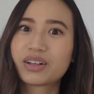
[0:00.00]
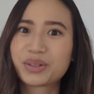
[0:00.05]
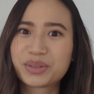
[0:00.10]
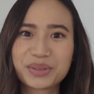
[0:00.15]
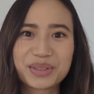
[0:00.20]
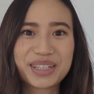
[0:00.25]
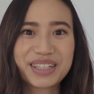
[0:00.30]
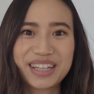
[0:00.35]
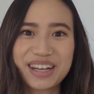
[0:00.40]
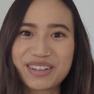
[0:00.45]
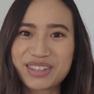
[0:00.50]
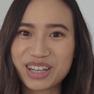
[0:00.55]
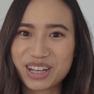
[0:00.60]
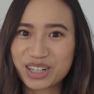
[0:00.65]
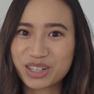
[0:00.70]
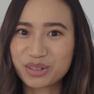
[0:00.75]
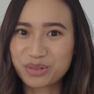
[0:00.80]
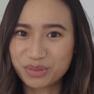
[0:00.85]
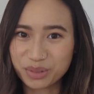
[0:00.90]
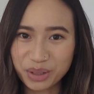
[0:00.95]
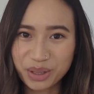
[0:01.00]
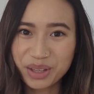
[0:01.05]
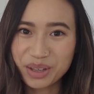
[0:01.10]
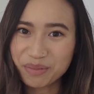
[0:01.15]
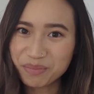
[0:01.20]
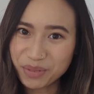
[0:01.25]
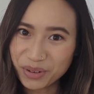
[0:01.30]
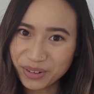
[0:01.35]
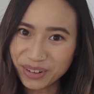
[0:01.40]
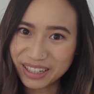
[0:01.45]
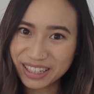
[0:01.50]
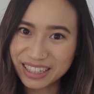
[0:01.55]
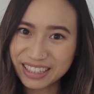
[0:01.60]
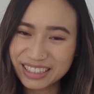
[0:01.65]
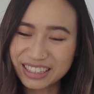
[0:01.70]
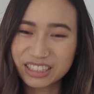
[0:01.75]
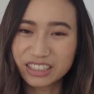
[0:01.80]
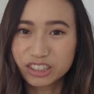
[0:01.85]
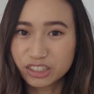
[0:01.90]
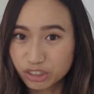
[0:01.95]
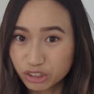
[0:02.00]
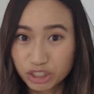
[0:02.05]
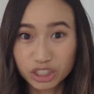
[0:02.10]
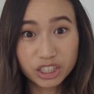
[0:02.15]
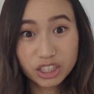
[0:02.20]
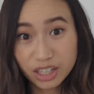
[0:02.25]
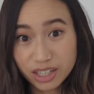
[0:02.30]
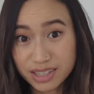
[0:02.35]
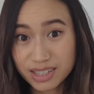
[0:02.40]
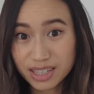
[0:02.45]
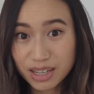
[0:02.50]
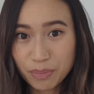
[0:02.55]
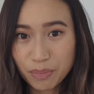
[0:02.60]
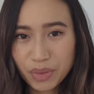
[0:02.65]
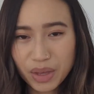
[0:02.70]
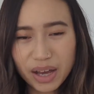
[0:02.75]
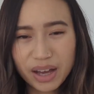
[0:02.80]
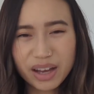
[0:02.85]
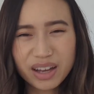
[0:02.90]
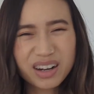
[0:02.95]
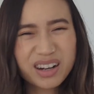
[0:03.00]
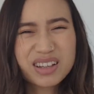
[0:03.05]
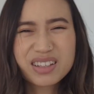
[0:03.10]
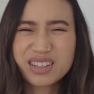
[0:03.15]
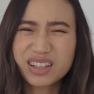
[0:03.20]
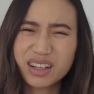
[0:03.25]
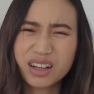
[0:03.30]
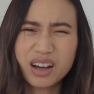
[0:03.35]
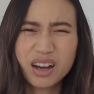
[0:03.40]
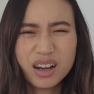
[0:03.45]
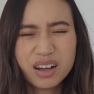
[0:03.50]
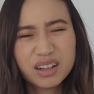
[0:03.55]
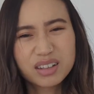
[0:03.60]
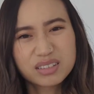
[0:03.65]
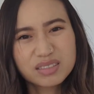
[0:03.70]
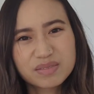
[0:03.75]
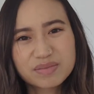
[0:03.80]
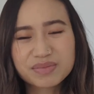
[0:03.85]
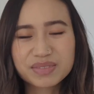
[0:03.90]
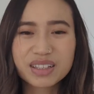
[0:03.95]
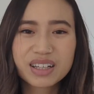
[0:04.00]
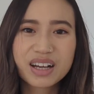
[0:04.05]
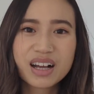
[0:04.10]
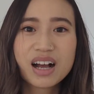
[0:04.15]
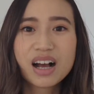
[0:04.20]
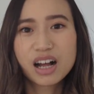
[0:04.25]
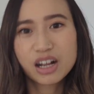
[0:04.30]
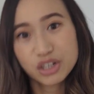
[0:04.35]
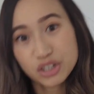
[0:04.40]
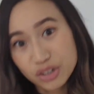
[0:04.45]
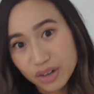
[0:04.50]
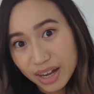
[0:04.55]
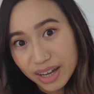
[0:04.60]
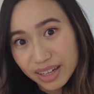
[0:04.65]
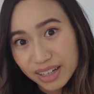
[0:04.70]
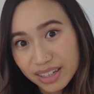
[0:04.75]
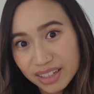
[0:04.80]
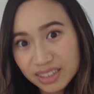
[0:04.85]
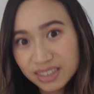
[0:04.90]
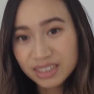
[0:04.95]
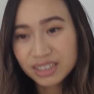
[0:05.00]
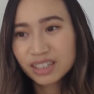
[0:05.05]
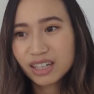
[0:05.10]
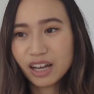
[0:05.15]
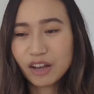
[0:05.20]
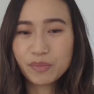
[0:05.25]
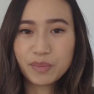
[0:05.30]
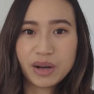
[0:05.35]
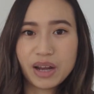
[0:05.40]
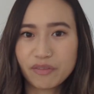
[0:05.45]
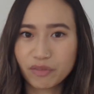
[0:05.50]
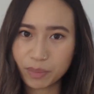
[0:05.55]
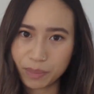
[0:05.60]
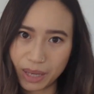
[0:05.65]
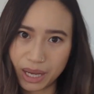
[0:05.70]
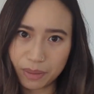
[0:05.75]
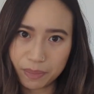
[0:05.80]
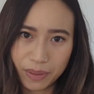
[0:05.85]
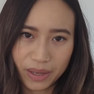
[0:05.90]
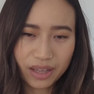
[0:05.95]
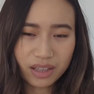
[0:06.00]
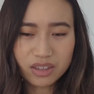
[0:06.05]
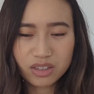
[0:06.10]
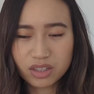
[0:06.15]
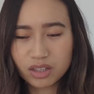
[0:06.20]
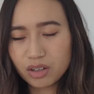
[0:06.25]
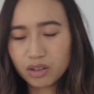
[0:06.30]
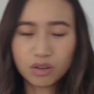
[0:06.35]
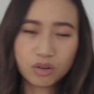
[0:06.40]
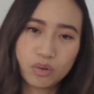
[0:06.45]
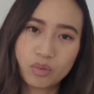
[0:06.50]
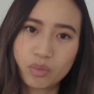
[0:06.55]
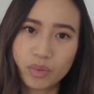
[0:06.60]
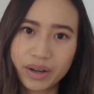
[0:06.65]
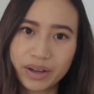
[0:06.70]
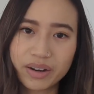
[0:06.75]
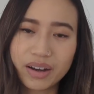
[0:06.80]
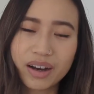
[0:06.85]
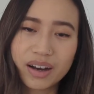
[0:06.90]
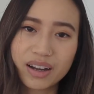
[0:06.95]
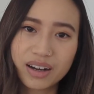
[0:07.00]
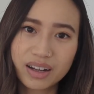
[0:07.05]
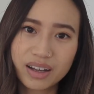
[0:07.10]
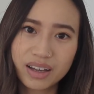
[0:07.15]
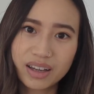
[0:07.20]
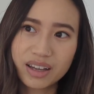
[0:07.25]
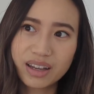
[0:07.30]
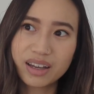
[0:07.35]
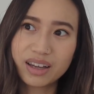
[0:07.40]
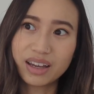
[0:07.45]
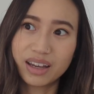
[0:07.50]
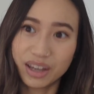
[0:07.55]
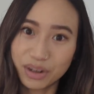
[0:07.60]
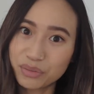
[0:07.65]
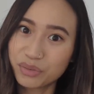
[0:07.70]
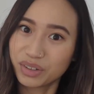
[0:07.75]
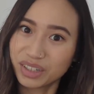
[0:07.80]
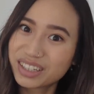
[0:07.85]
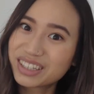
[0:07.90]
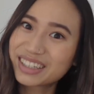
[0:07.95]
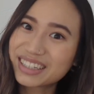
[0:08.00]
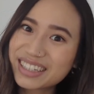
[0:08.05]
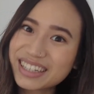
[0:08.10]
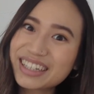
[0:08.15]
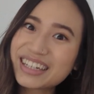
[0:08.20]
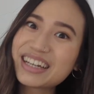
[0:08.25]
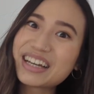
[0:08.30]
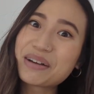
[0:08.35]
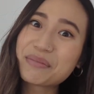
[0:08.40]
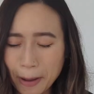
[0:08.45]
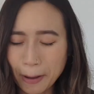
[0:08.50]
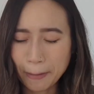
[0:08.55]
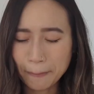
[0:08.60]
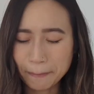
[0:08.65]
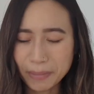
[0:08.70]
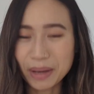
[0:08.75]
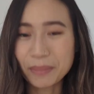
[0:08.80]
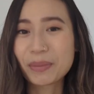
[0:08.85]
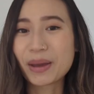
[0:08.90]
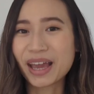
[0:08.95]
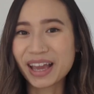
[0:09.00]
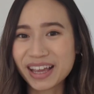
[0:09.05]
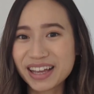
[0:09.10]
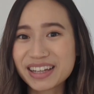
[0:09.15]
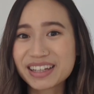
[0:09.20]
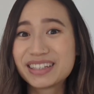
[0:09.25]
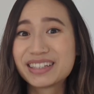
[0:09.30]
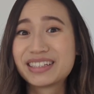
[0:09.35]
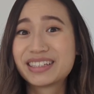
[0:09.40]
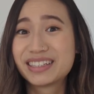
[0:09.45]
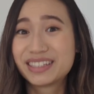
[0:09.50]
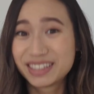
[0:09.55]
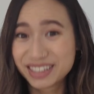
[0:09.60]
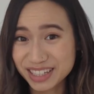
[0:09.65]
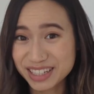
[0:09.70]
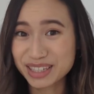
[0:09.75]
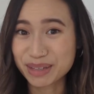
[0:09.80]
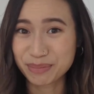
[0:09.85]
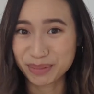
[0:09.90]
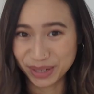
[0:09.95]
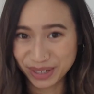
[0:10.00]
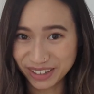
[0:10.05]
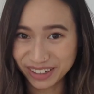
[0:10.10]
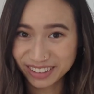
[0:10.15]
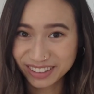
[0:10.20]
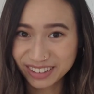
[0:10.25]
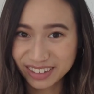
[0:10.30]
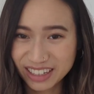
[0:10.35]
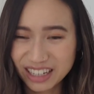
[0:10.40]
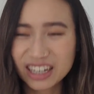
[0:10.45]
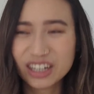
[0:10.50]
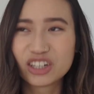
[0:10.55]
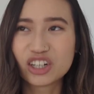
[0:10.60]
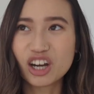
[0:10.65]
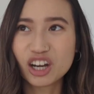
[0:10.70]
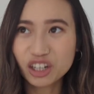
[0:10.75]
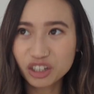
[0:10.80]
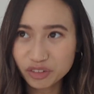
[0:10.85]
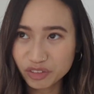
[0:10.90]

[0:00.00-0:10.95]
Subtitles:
cooling down is actually really important? You should not skip that. And I was like, I'll try it. I've been having back pain, so why not? And really, my pain disappeared. Not